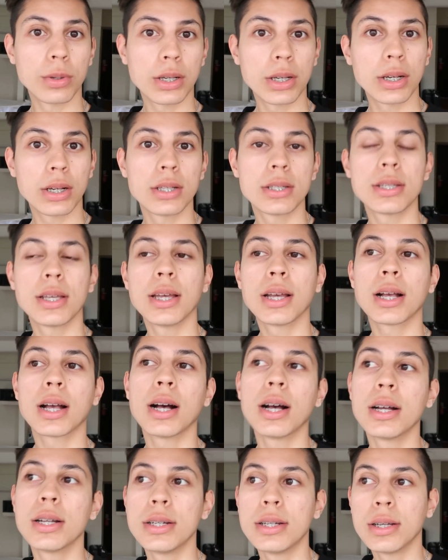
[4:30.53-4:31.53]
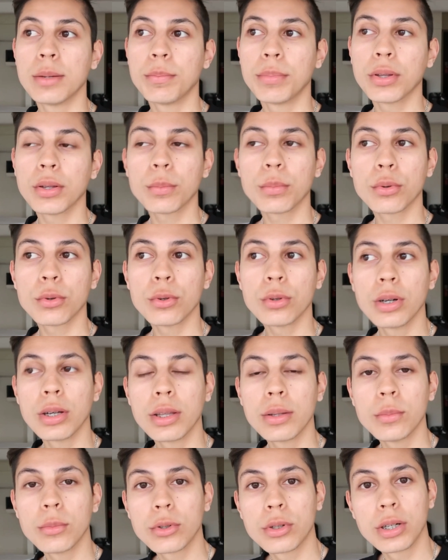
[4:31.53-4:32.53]
We're gonna take a dip in the pool
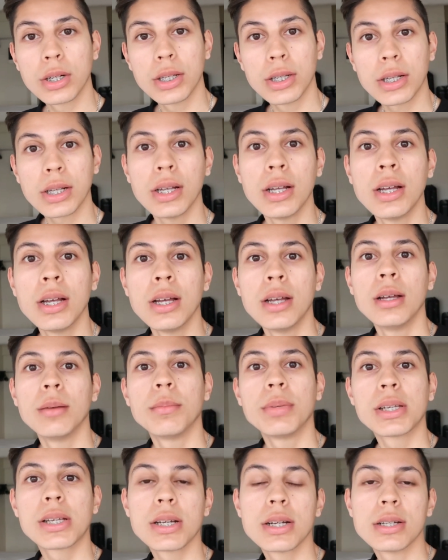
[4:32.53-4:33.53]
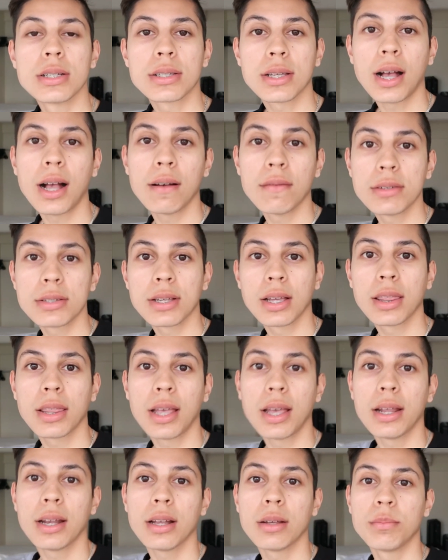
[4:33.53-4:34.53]
in the morning because I haven't done
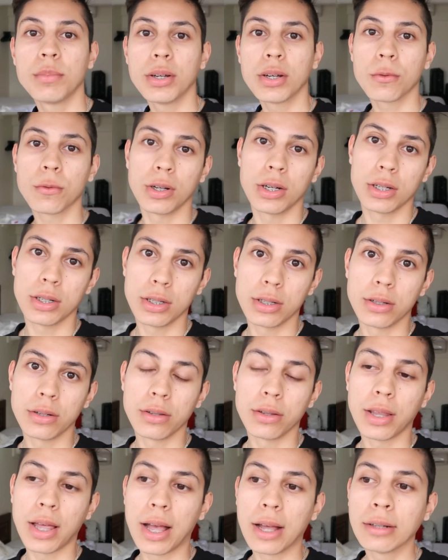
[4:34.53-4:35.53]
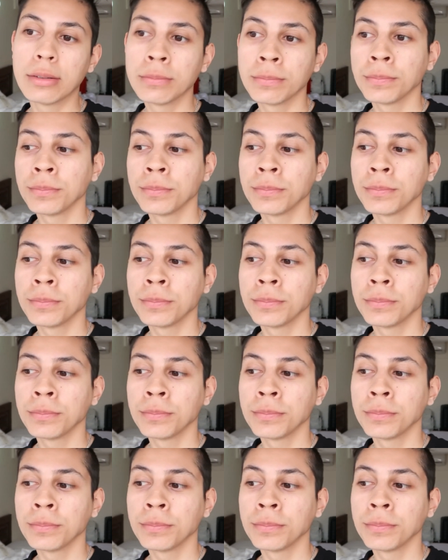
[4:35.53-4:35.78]
that and I've been wanting to do that.